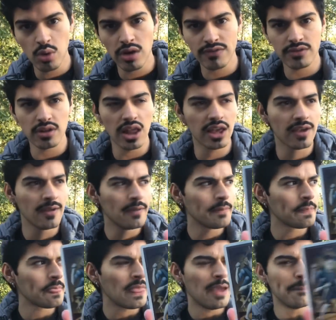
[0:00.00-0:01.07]
I feel like
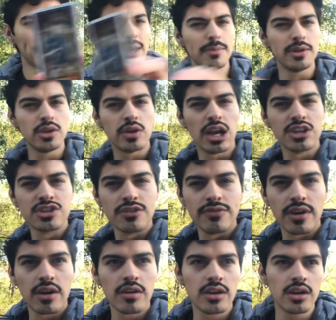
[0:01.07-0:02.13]
maybe you guys are
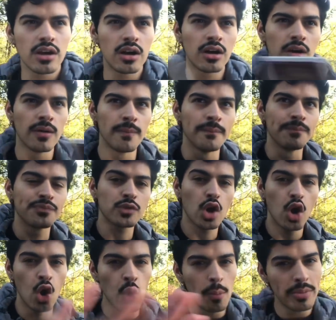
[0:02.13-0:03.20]
very um,
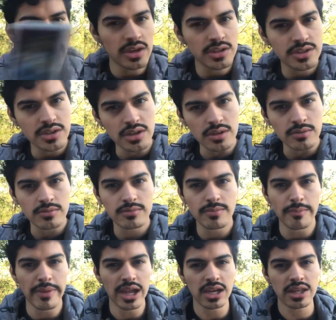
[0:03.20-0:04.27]
open to
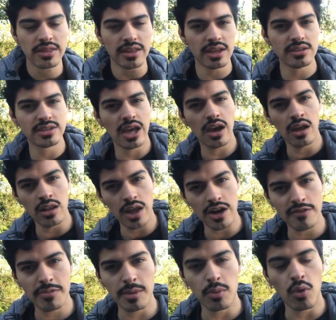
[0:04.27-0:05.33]
many things that a lot
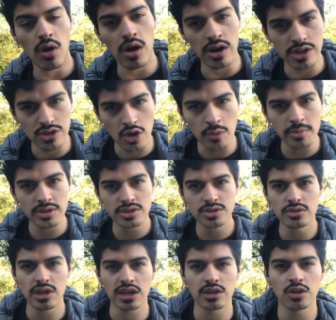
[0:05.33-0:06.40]
of people aren't open to
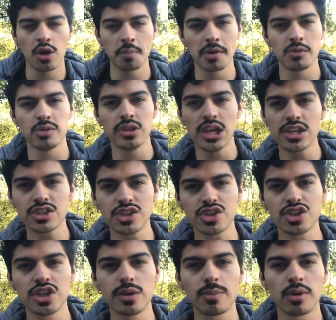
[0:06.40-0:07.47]
like an open
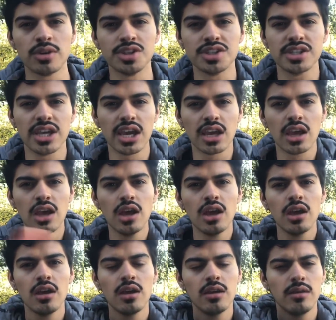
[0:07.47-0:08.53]
relationship or just like
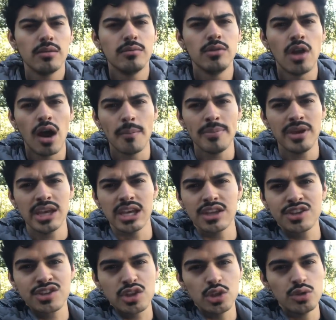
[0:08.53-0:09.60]
not being
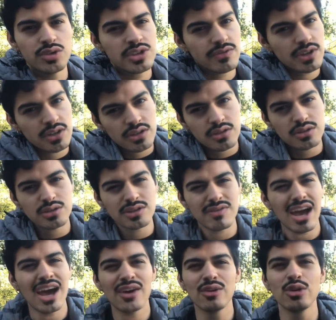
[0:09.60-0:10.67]
exclusive exclusive
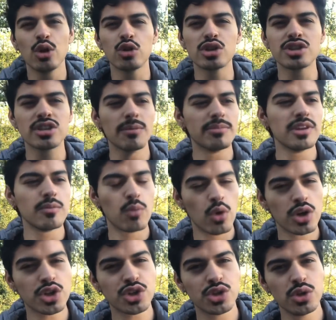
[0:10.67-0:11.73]
I don't know there's something
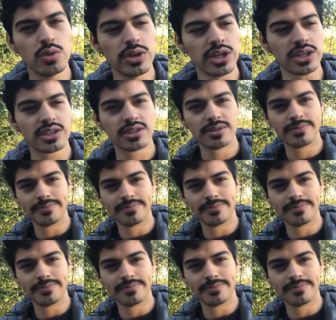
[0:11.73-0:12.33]
more to it